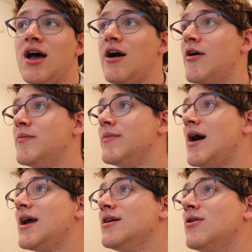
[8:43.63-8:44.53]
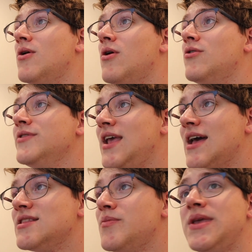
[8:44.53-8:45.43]
I only
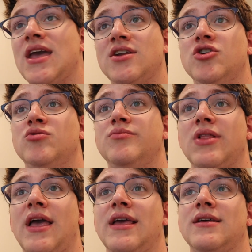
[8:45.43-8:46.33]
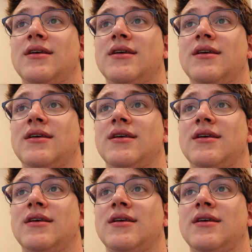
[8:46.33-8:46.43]
had the piano playing.